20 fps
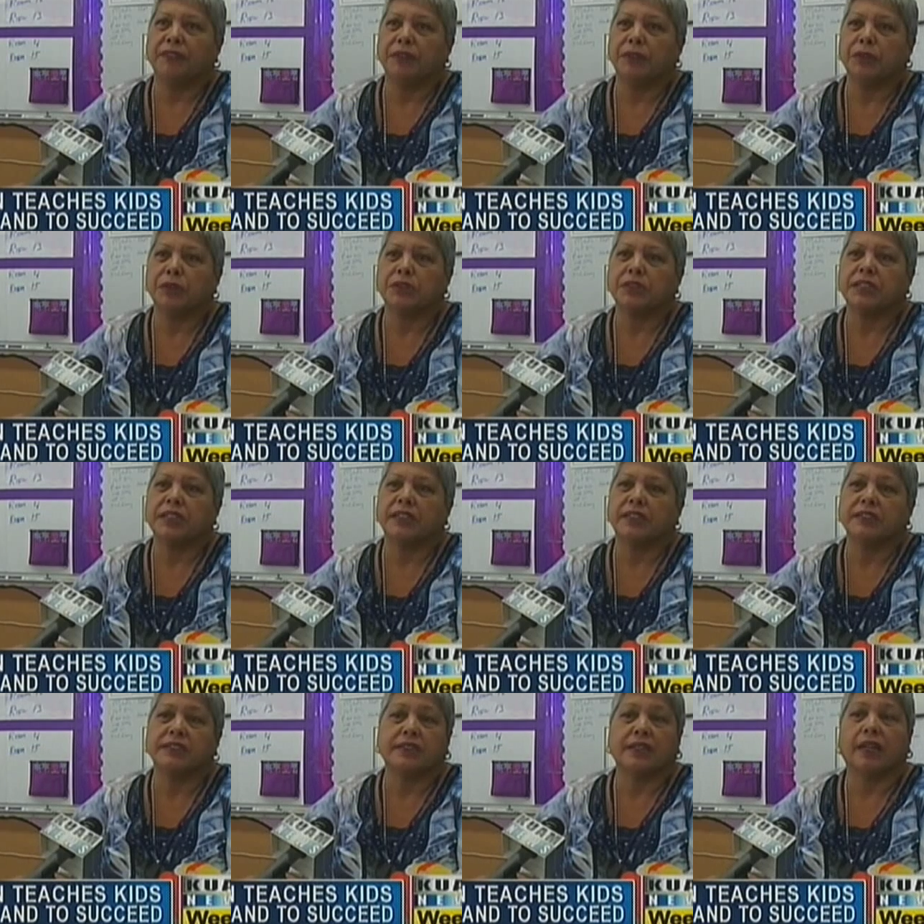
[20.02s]
years,
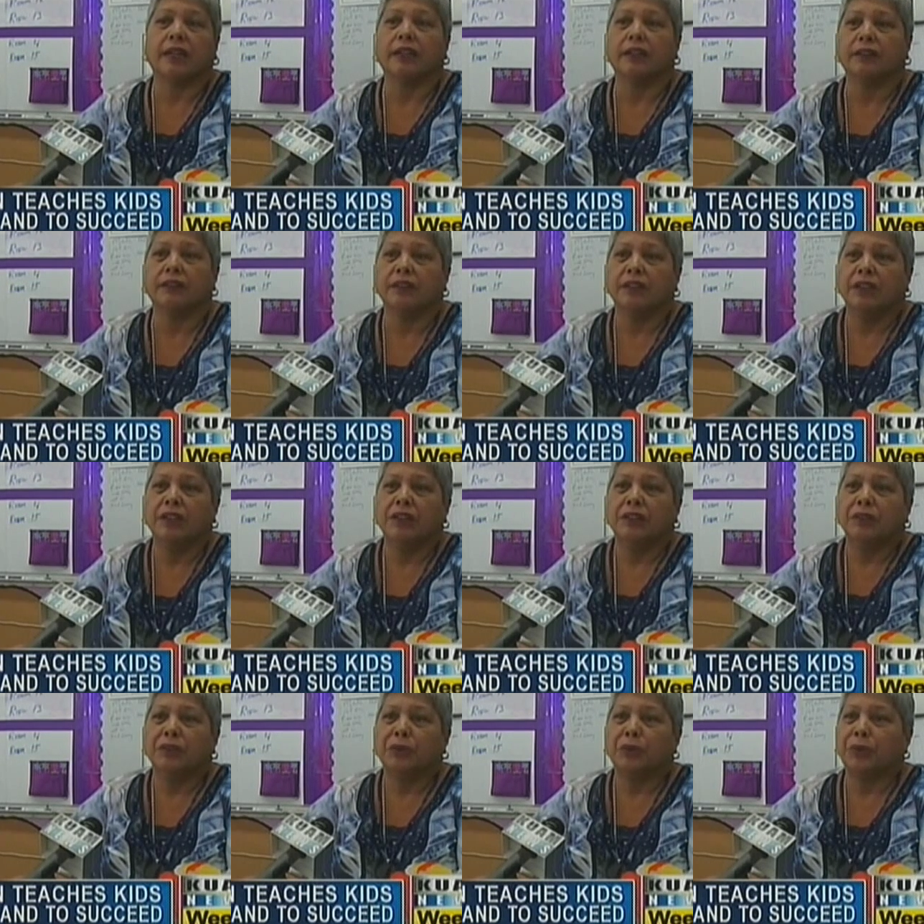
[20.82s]
I decided,
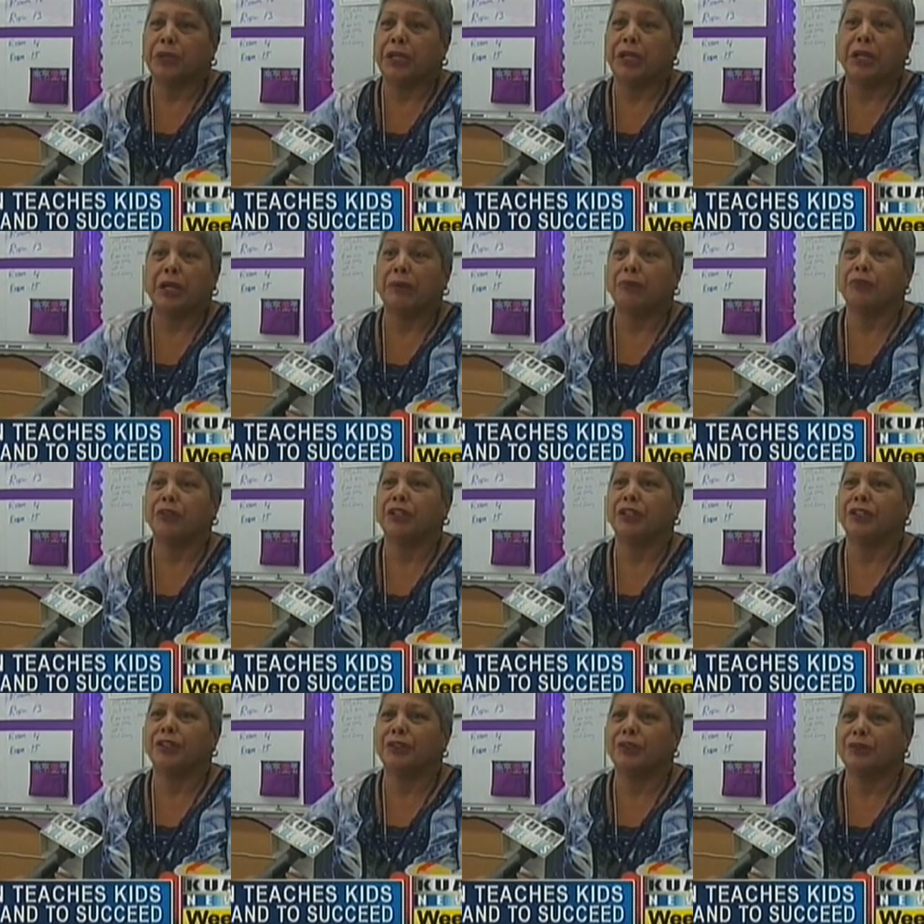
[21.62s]
okay, I'm
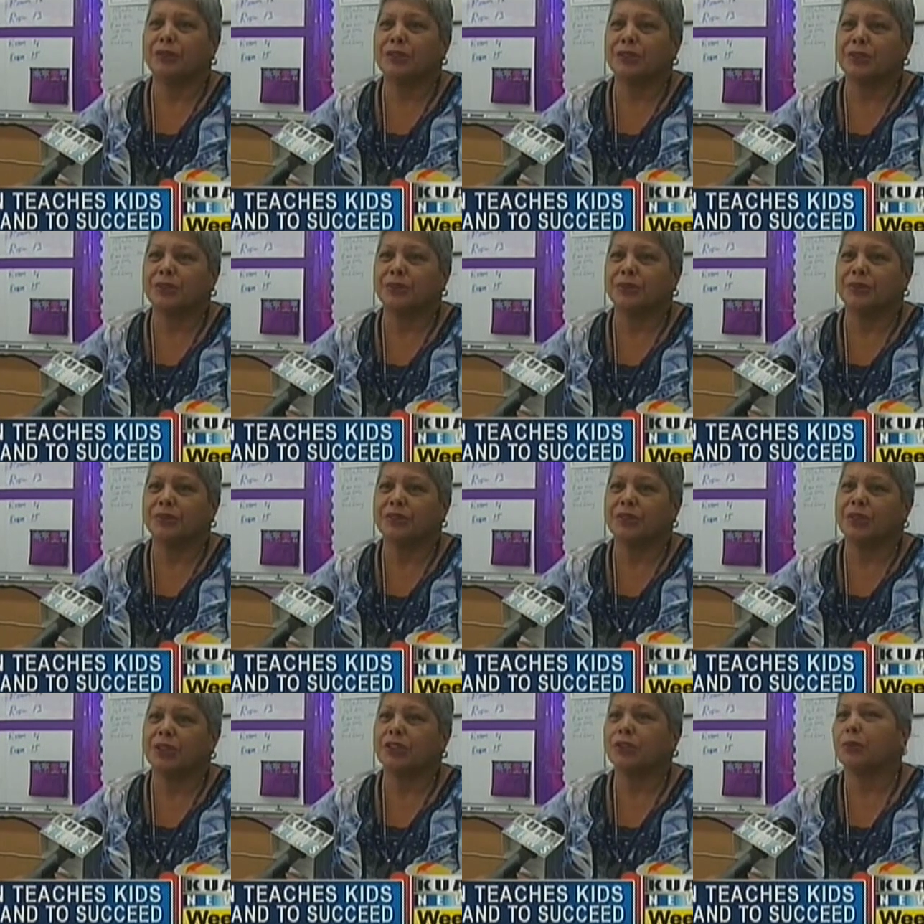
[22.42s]
ready to go to school.
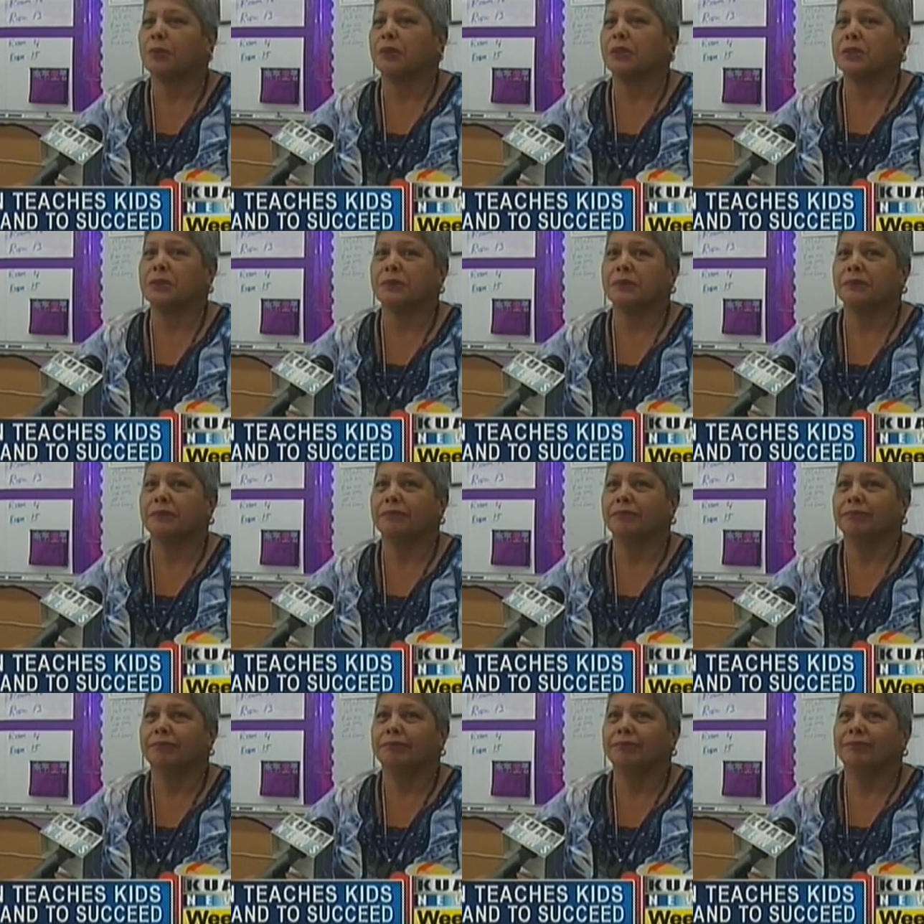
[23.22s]
So I told my husband,
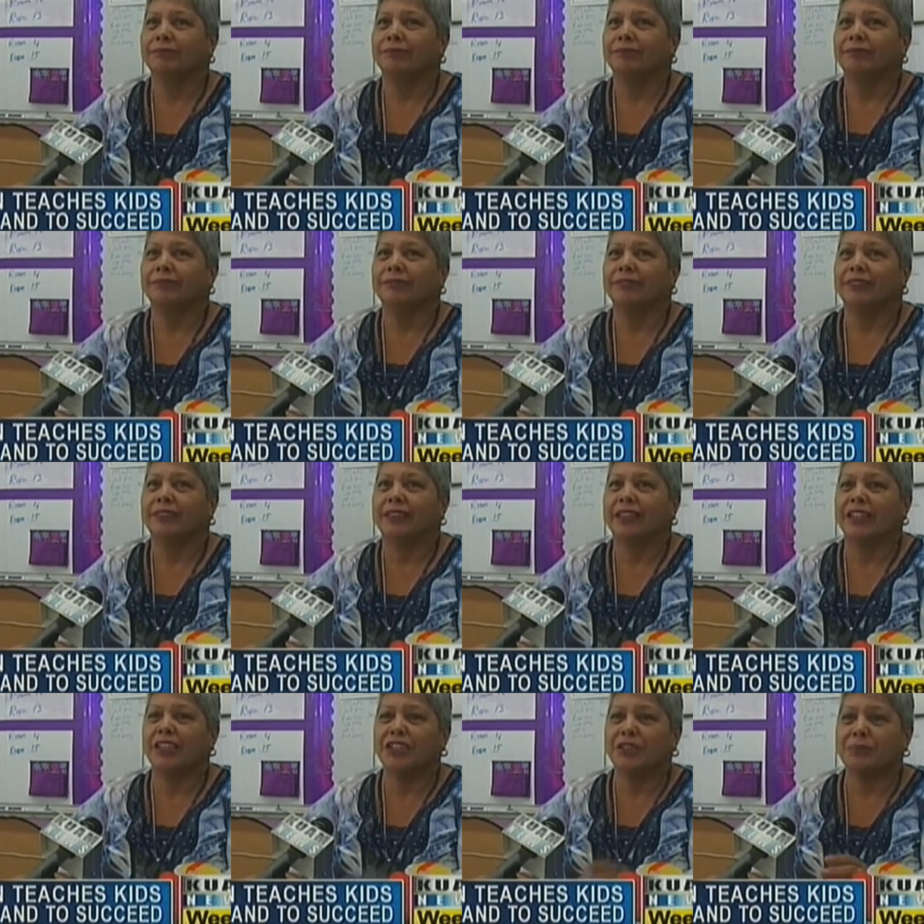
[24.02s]

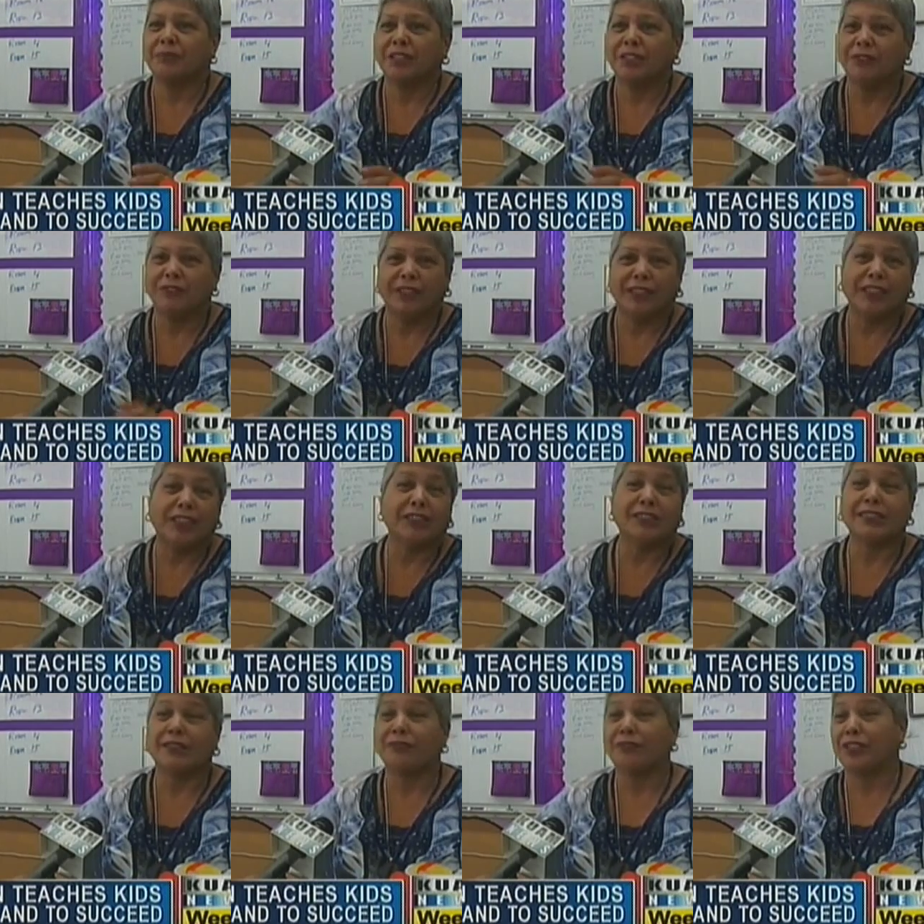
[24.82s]
get your money ready
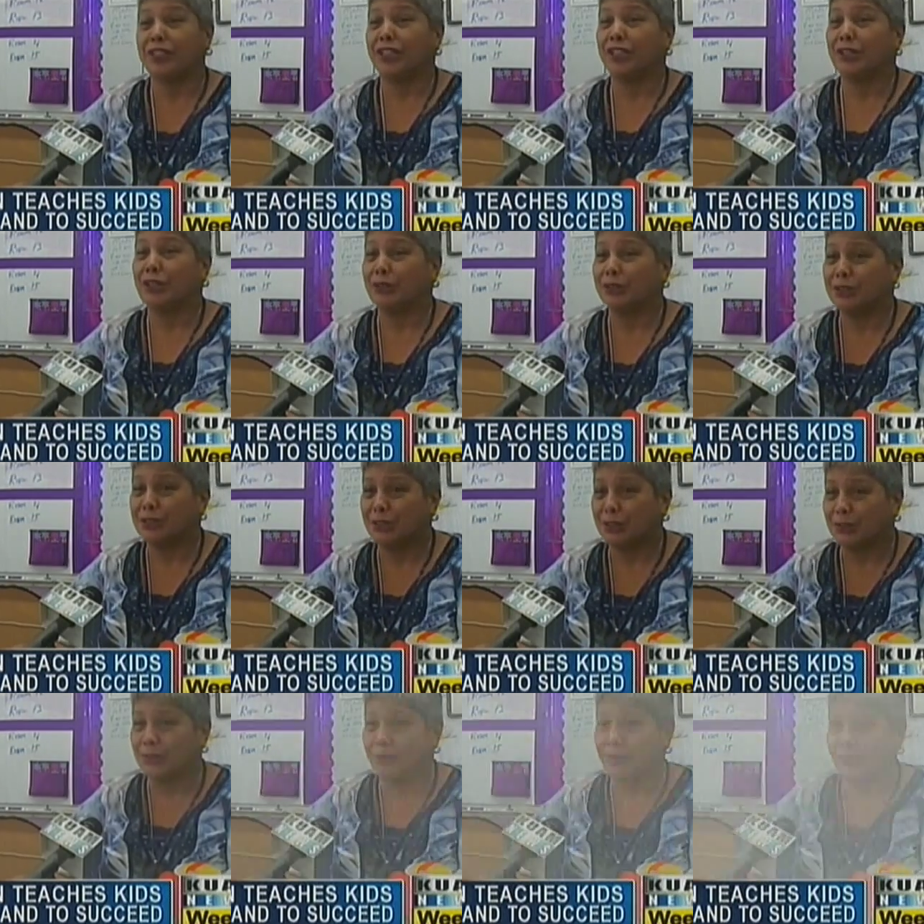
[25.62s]
because I'm ready to go to
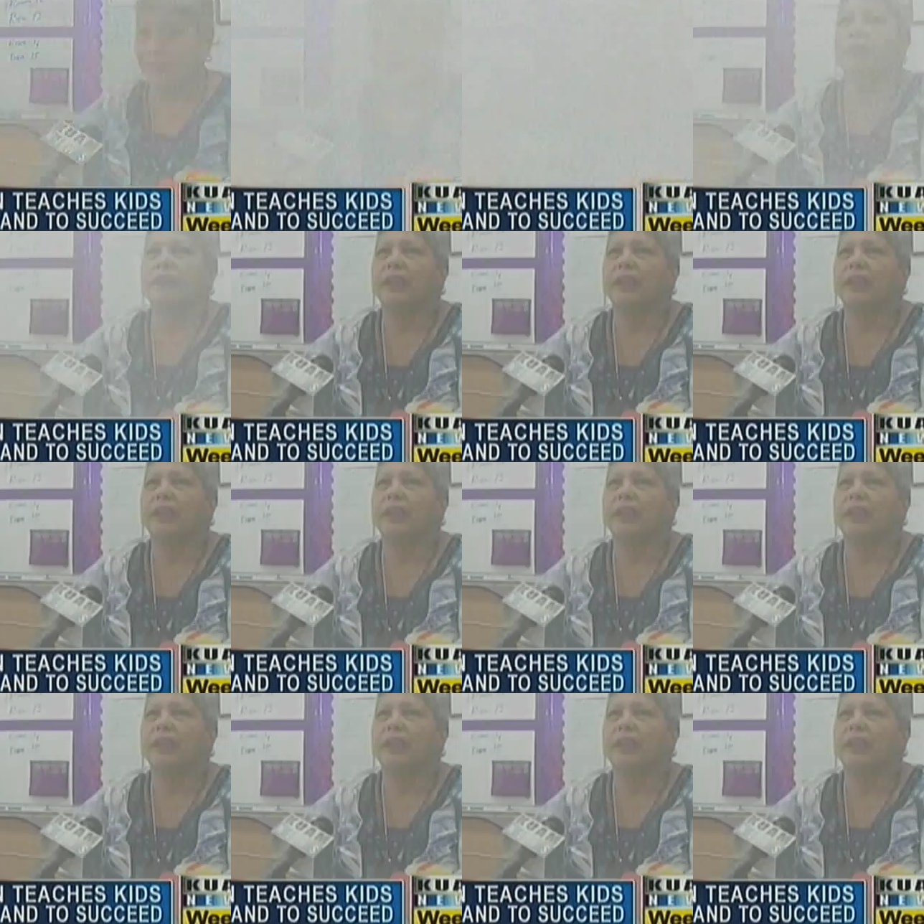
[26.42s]
school.